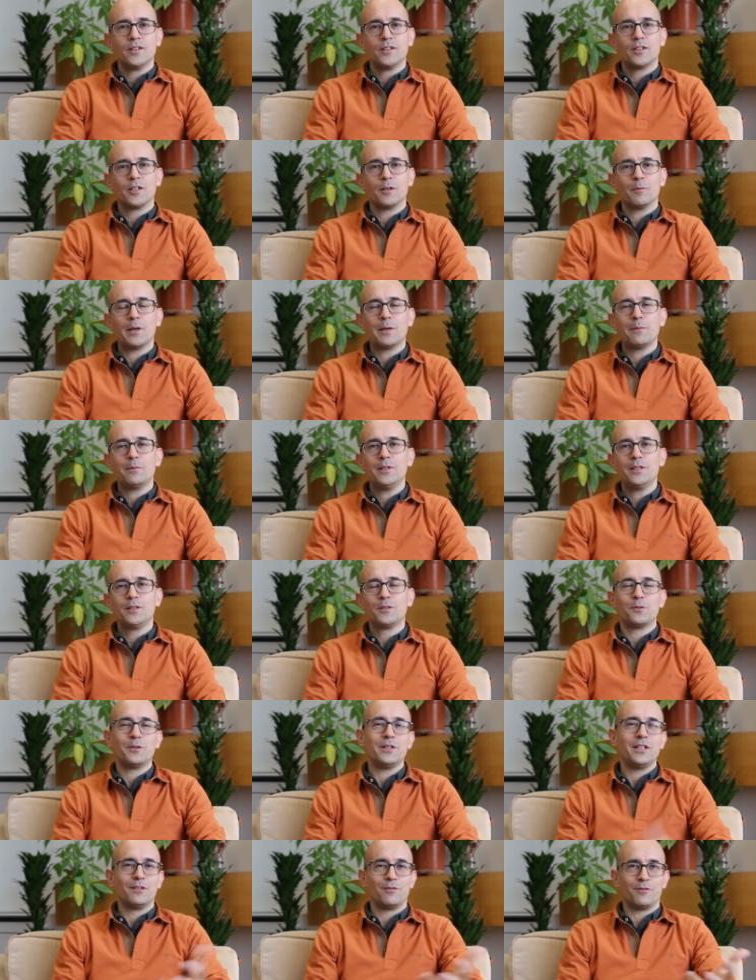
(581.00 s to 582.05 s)
So maybe
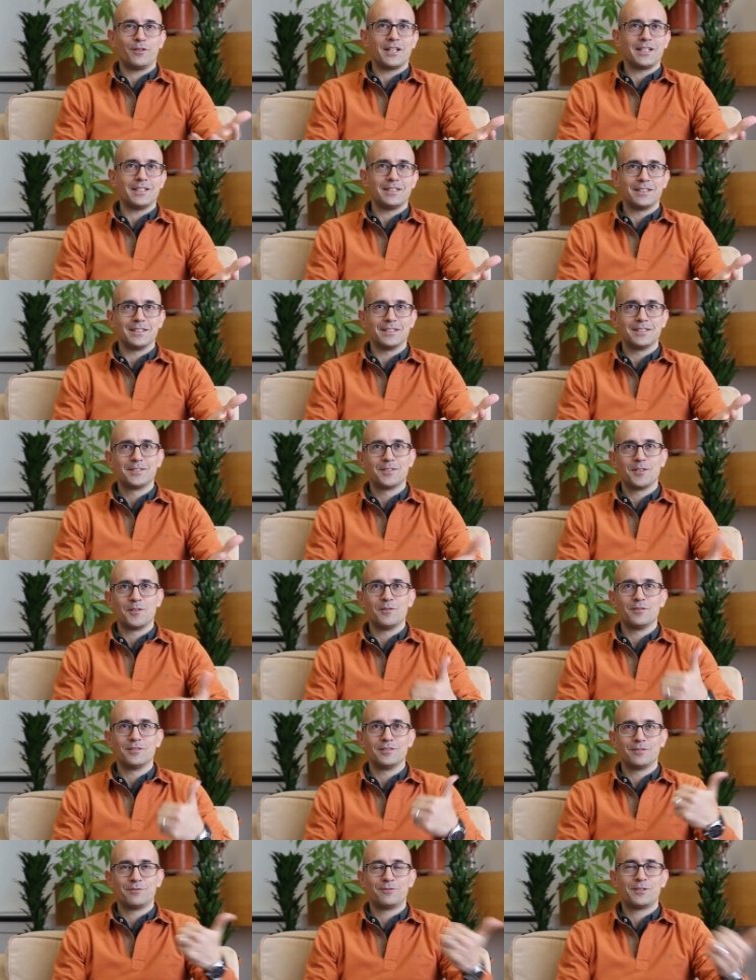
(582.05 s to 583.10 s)
3 advices. So
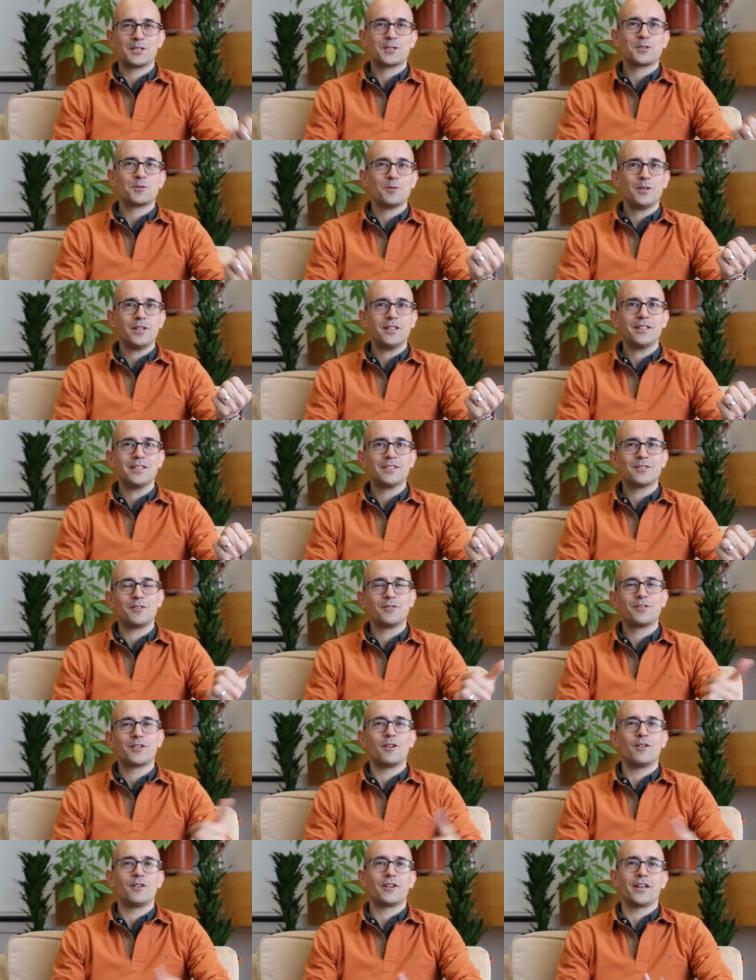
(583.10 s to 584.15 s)
first one is,
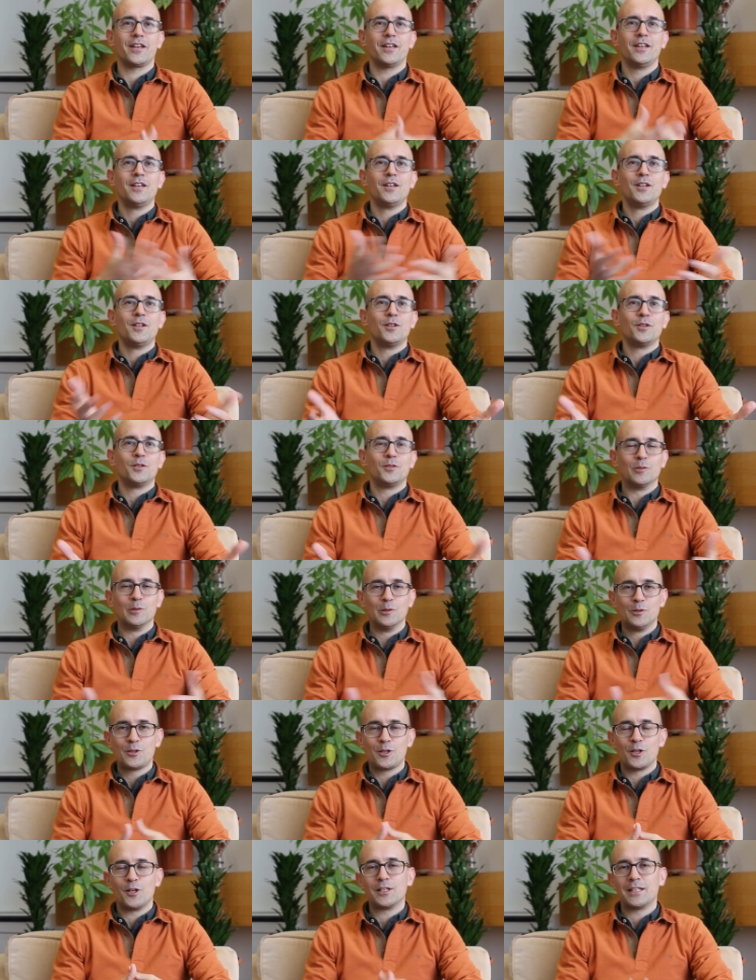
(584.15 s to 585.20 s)
to
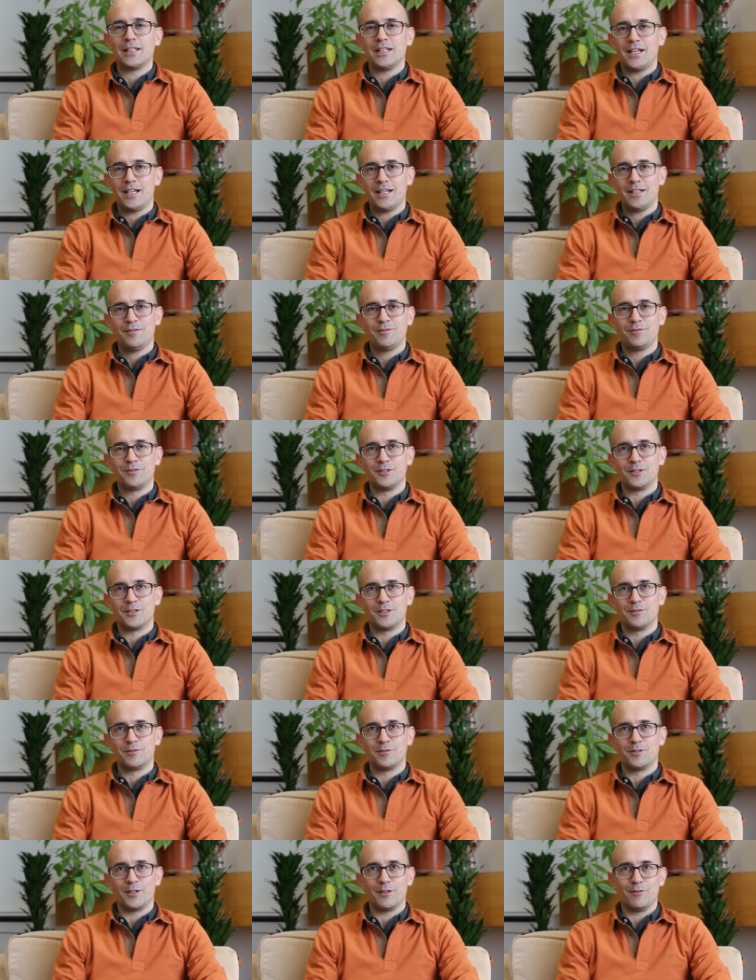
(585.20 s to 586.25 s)
look online
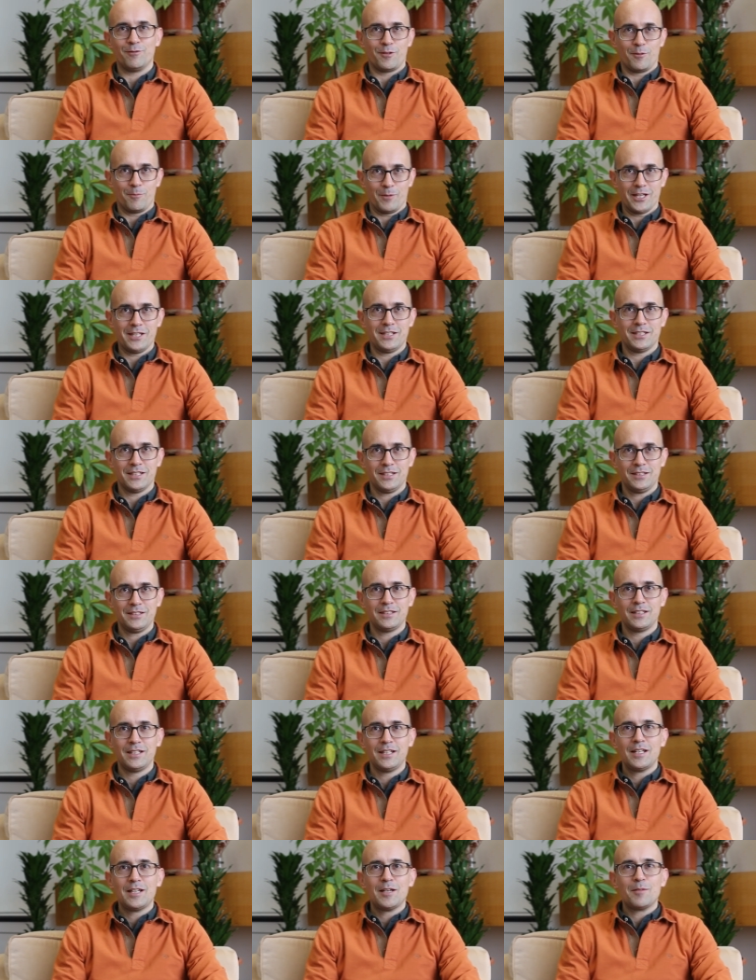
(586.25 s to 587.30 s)
for information.
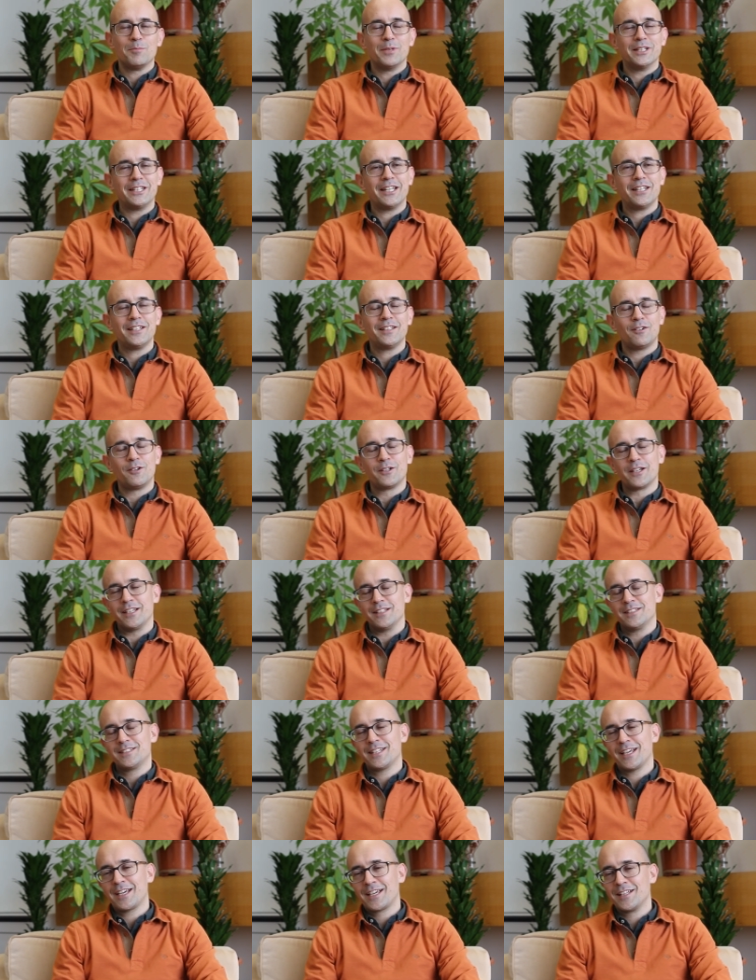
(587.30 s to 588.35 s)
But then,
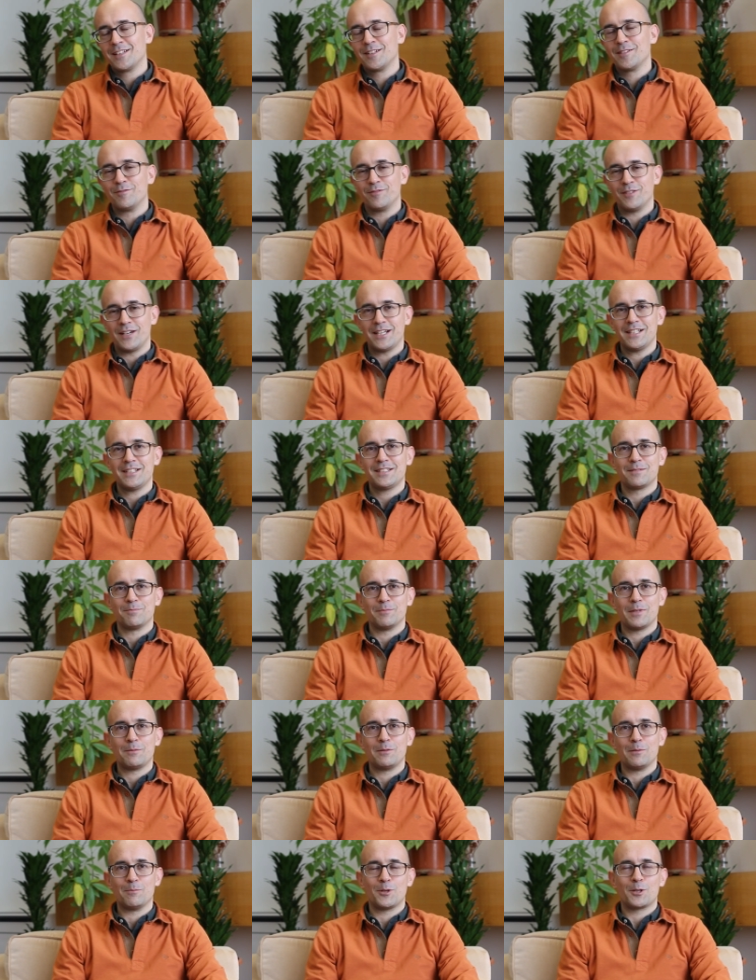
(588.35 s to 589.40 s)
second advice,
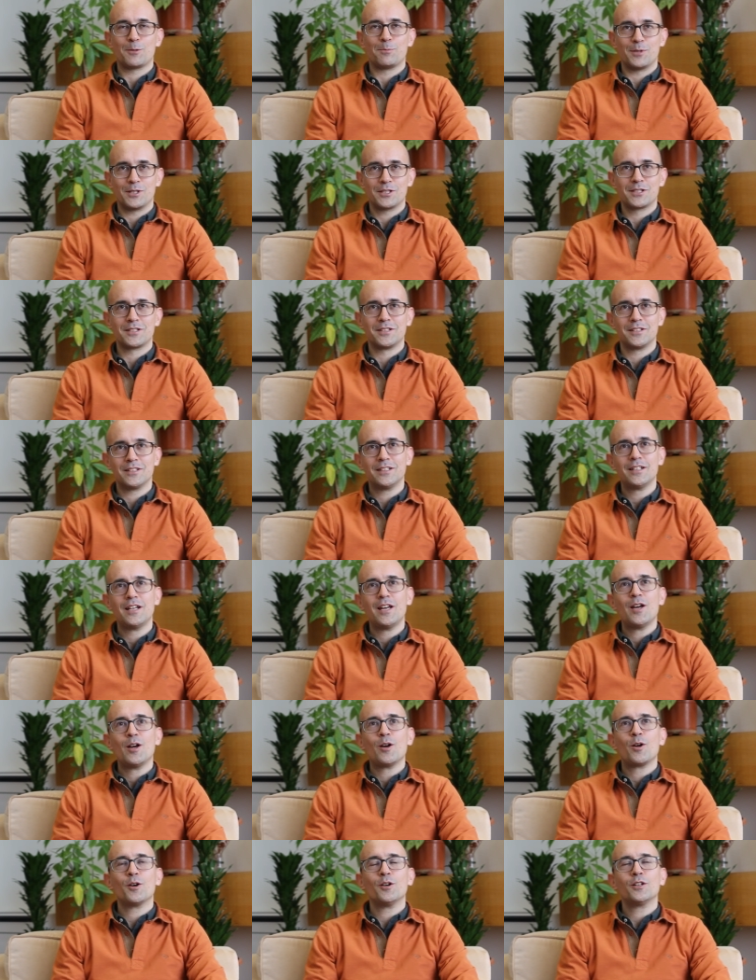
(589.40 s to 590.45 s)
maybe more personal,
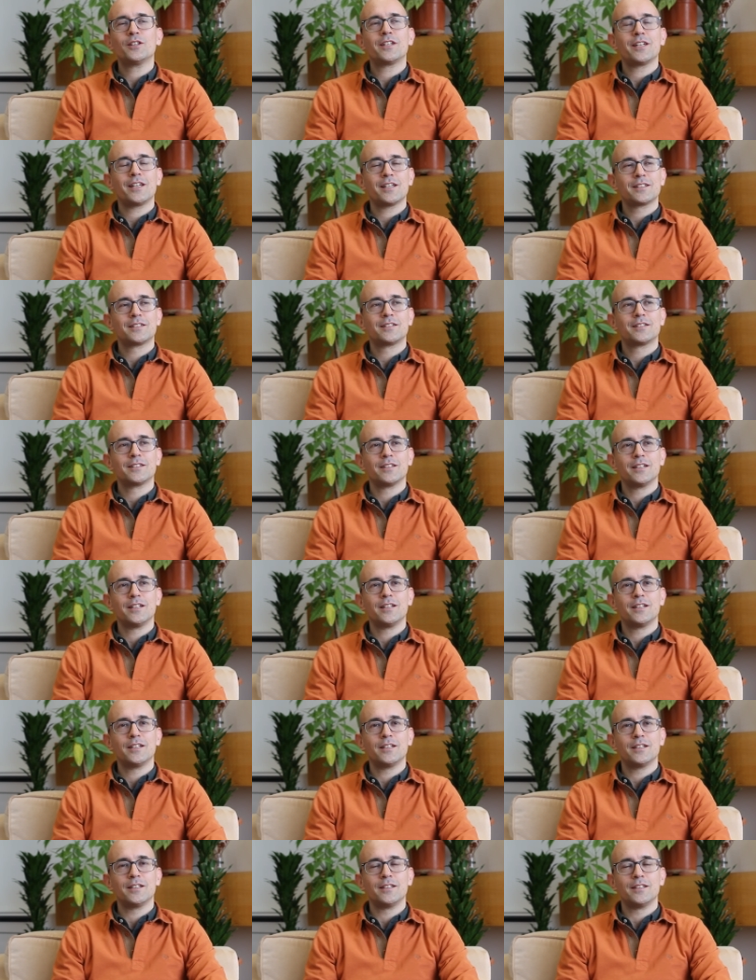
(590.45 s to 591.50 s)
contact
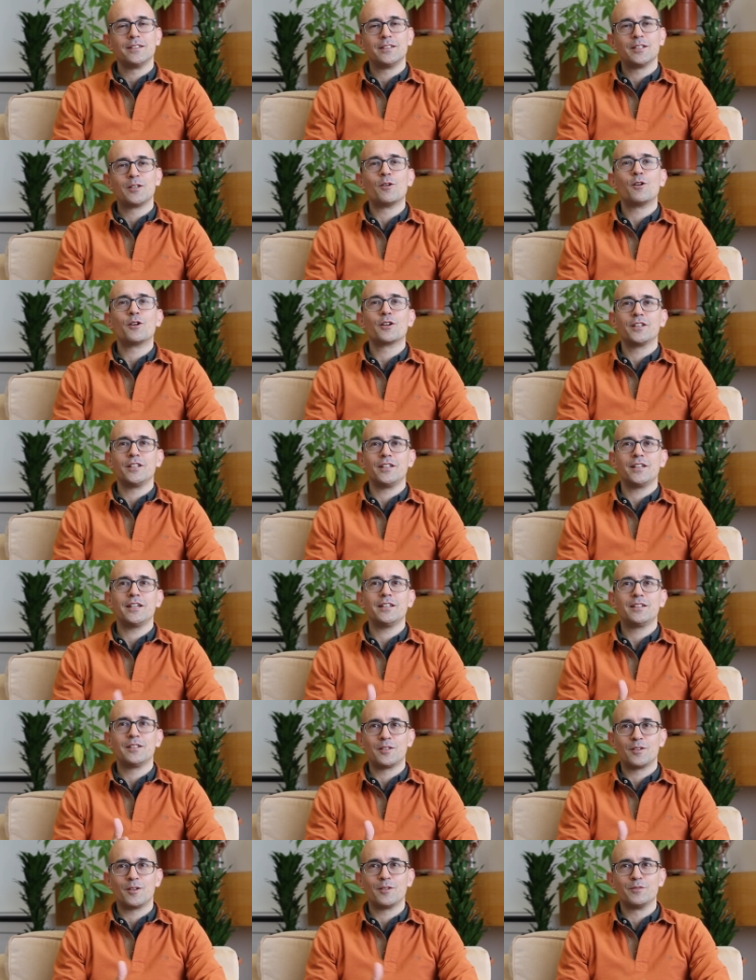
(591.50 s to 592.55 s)
the
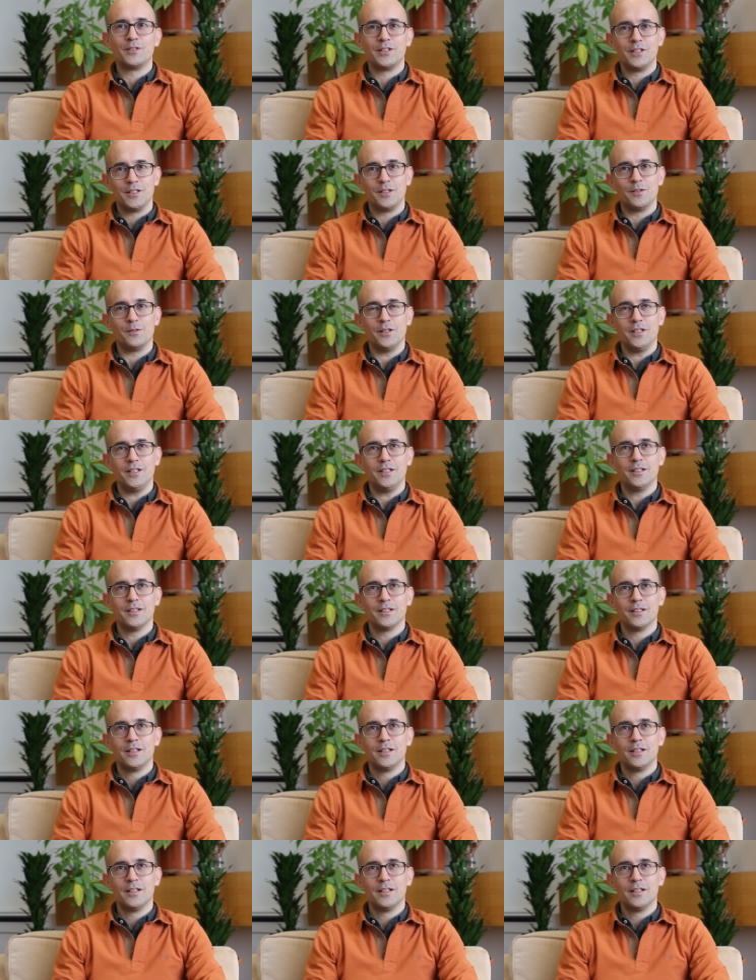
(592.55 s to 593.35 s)
coordinator of the degree